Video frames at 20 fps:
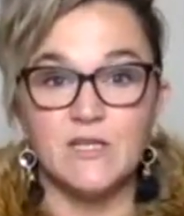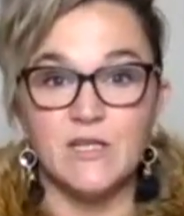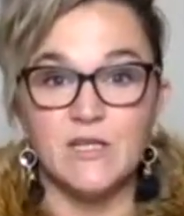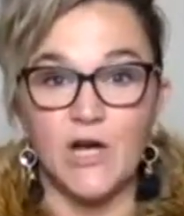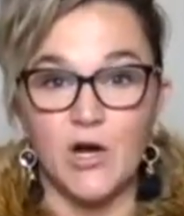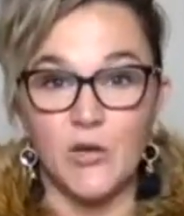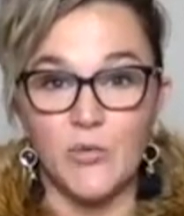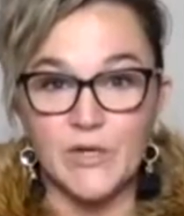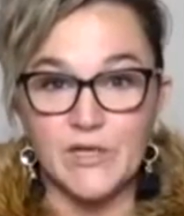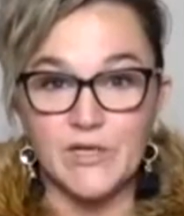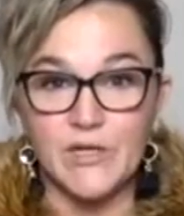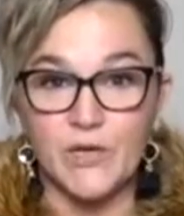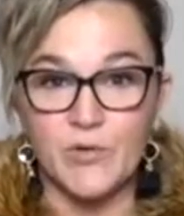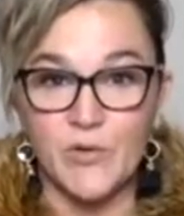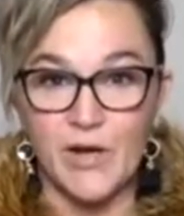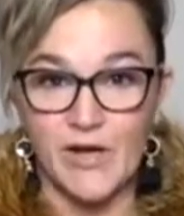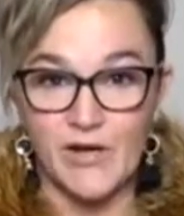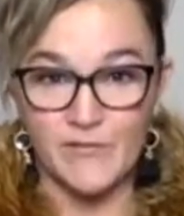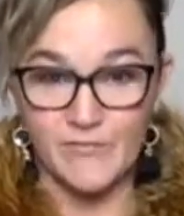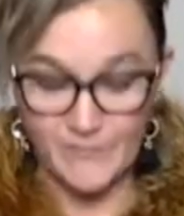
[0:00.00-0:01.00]
Y'all want to know
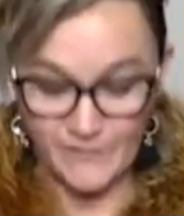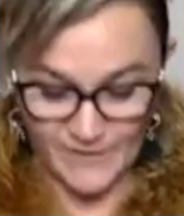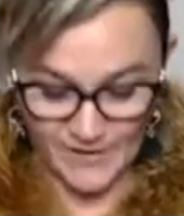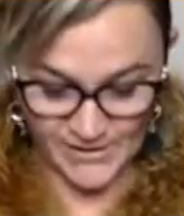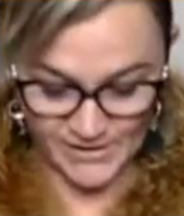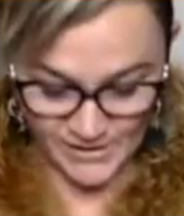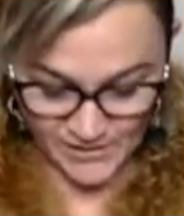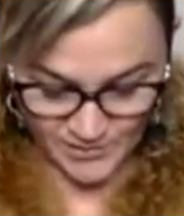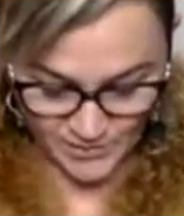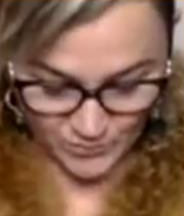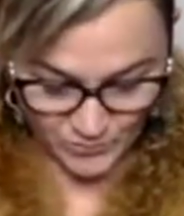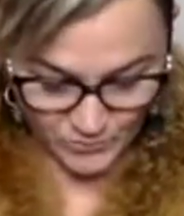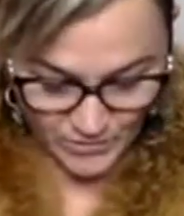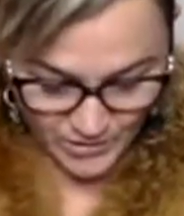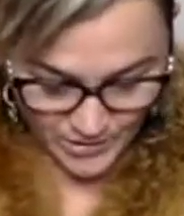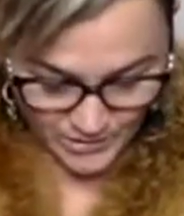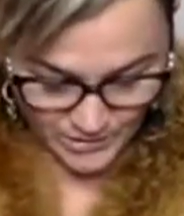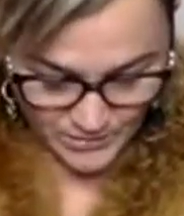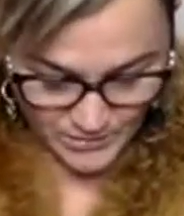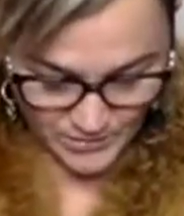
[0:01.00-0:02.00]
why I'm funny?
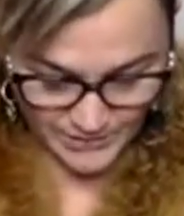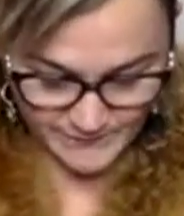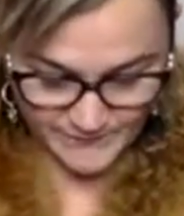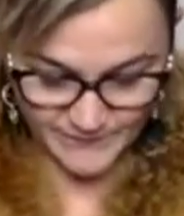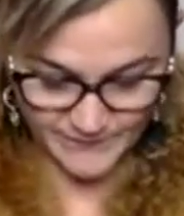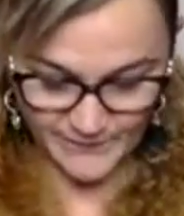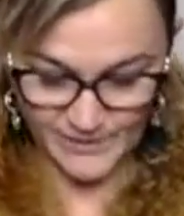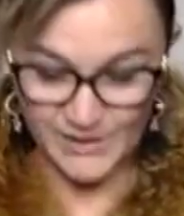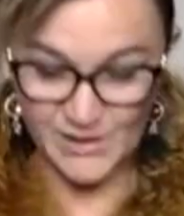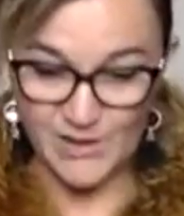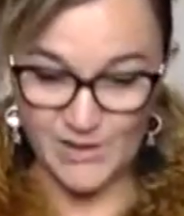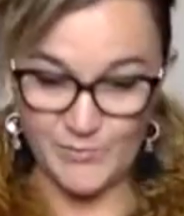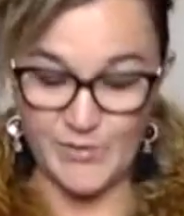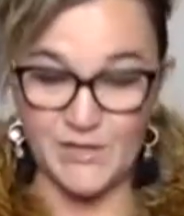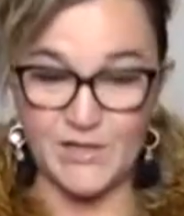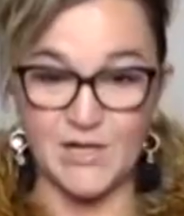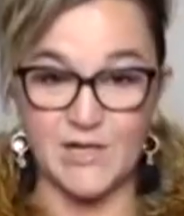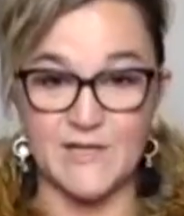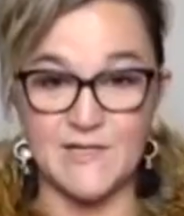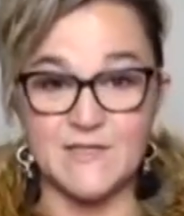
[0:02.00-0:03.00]
Well, I'm funny
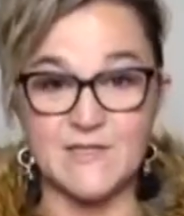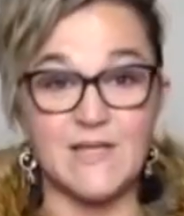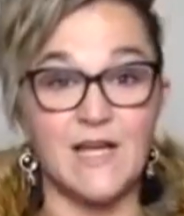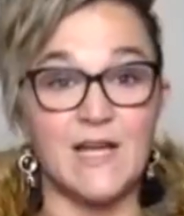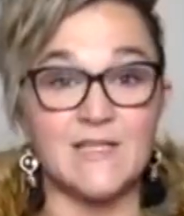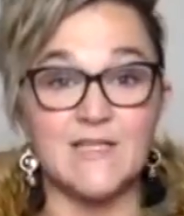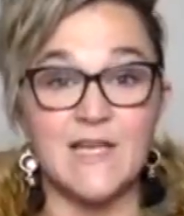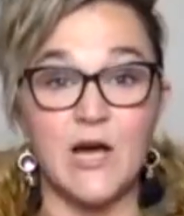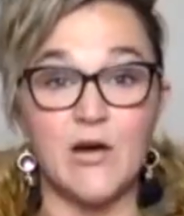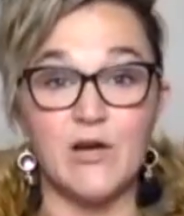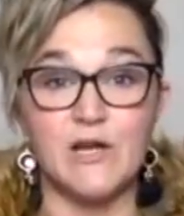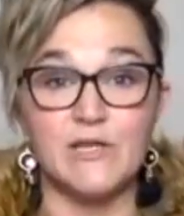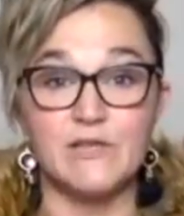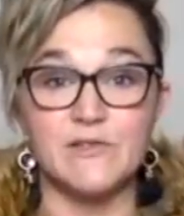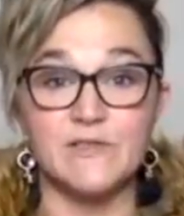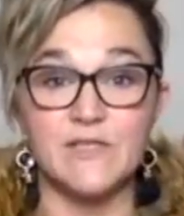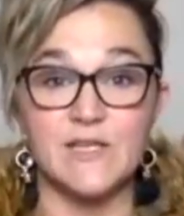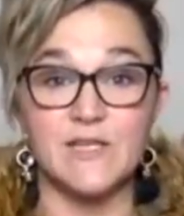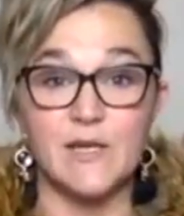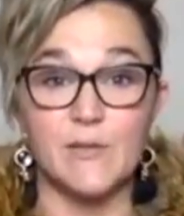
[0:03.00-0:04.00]
because that's how I
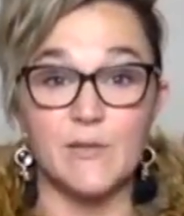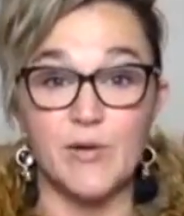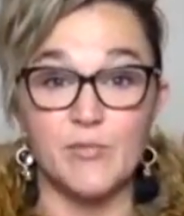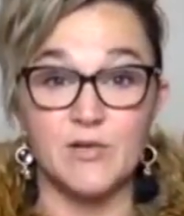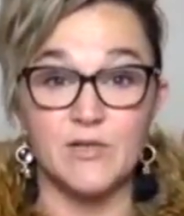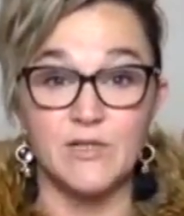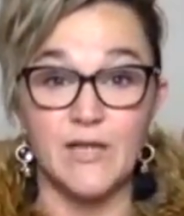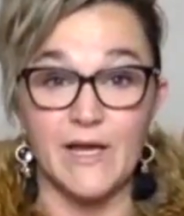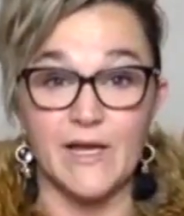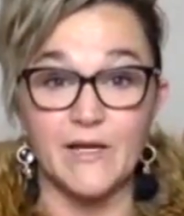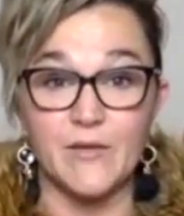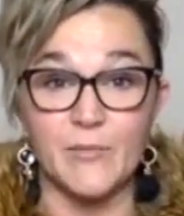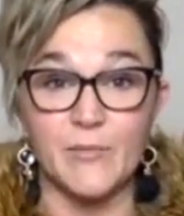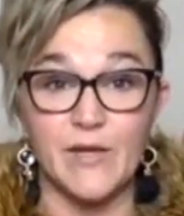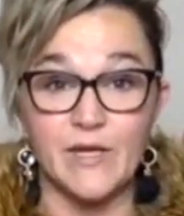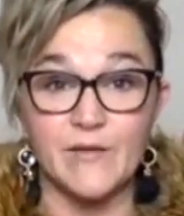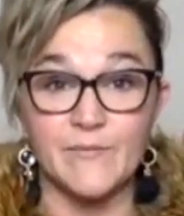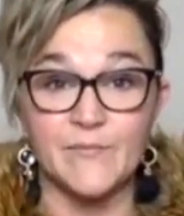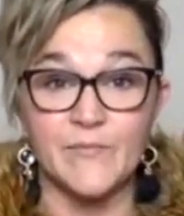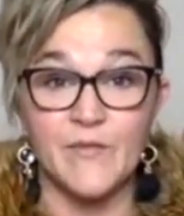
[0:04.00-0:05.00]
used to get people to like
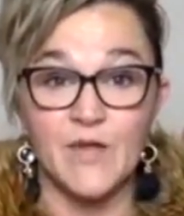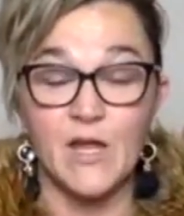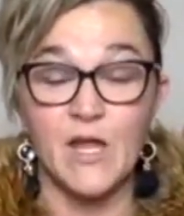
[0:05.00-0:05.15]
me.